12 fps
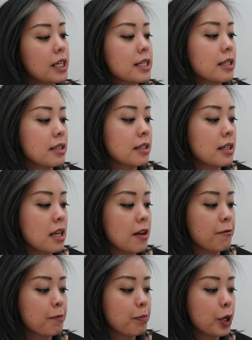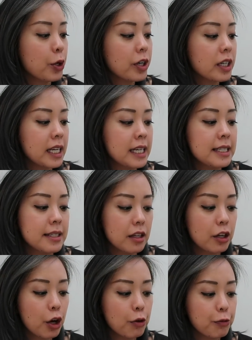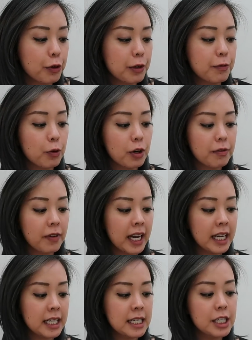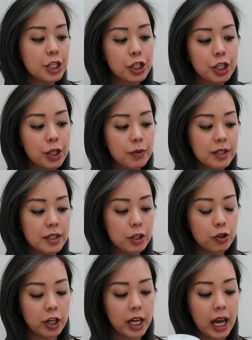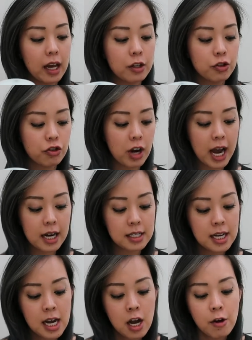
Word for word: This is the Pure Clean Silicone-Free Fortifying Conditioner with Citric Extract